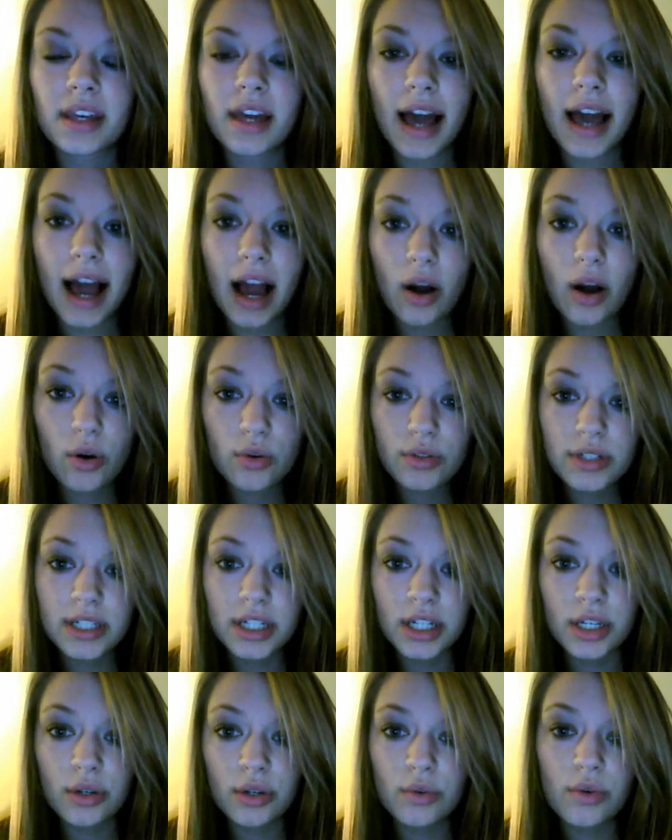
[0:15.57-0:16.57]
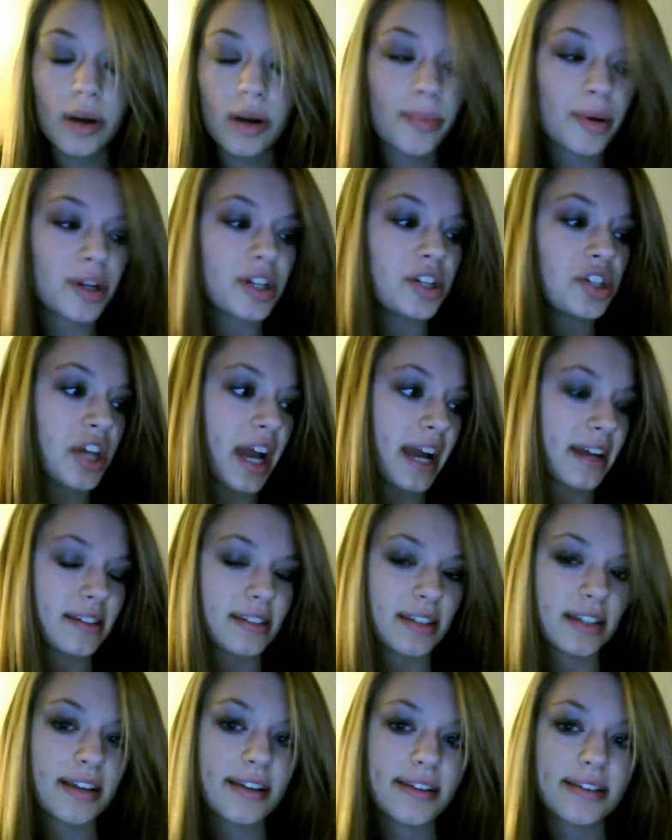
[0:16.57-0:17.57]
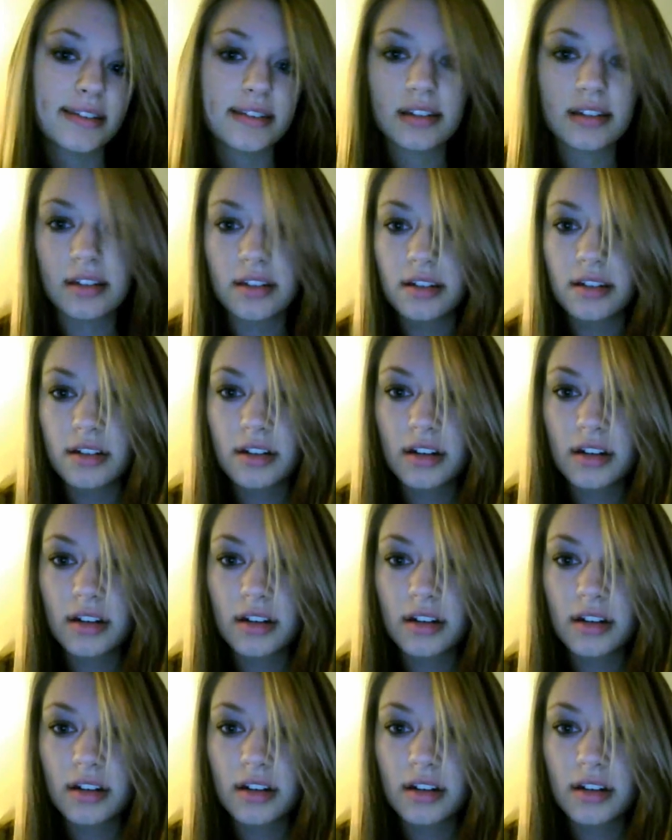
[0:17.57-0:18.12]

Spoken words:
how to do a British accent,